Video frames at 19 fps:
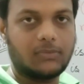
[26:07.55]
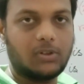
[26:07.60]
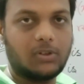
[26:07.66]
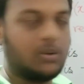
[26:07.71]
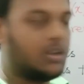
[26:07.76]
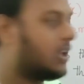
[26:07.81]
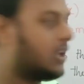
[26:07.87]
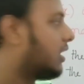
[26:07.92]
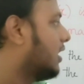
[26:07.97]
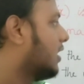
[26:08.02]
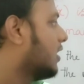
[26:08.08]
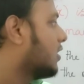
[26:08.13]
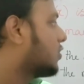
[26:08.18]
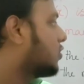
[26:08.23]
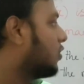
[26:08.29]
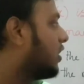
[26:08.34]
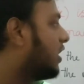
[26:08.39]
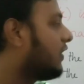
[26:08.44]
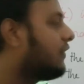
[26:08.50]
Okay,
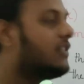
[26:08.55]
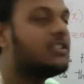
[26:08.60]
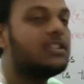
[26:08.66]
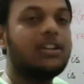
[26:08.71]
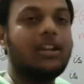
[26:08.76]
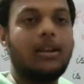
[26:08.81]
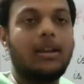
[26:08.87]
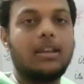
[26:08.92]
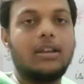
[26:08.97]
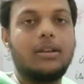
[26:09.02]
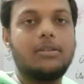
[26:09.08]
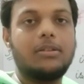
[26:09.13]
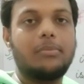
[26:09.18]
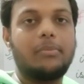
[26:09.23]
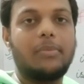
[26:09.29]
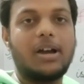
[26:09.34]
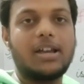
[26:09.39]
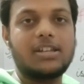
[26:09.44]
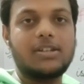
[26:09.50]
so division
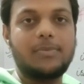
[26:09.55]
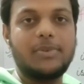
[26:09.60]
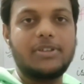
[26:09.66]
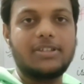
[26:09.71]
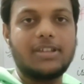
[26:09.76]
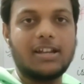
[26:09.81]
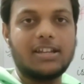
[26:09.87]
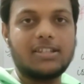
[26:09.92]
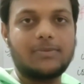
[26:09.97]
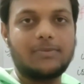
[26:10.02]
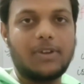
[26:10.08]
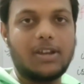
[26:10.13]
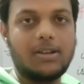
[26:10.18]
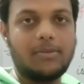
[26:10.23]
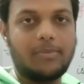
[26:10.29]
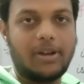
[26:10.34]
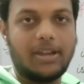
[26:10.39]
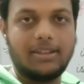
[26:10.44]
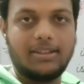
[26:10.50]
algorithm must be
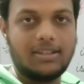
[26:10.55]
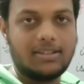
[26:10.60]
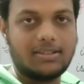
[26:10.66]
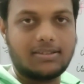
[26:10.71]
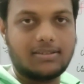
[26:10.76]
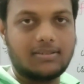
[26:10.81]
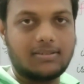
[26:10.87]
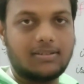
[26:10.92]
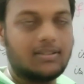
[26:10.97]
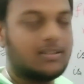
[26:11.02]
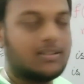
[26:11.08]
satisfied by this.